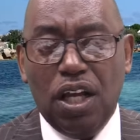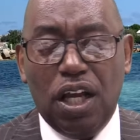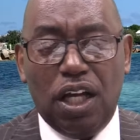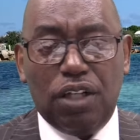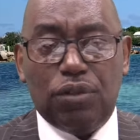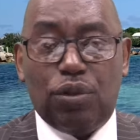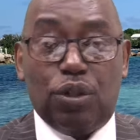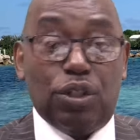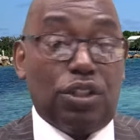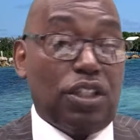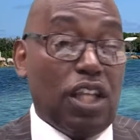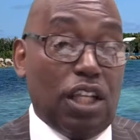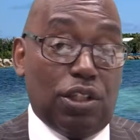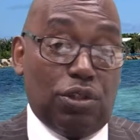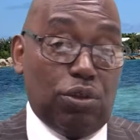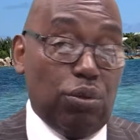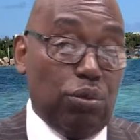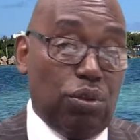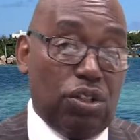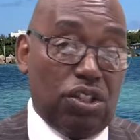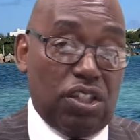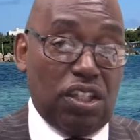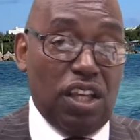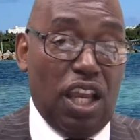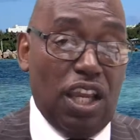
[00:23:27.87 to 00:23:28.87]
and that you
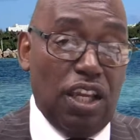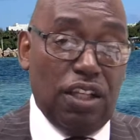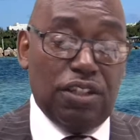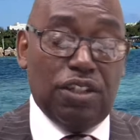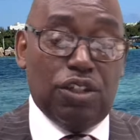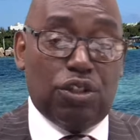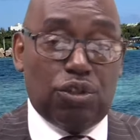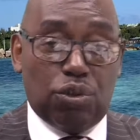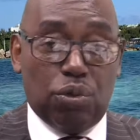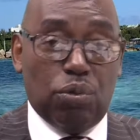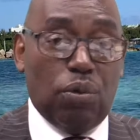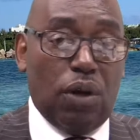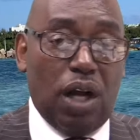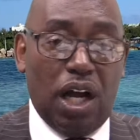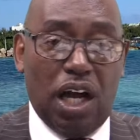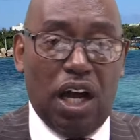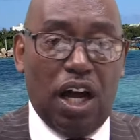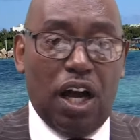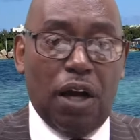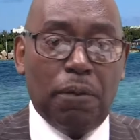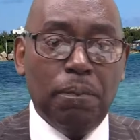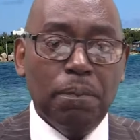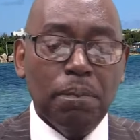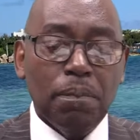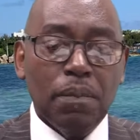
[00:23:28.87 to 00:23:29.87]
say that you
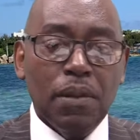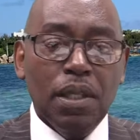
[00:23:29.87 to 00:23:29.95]
are.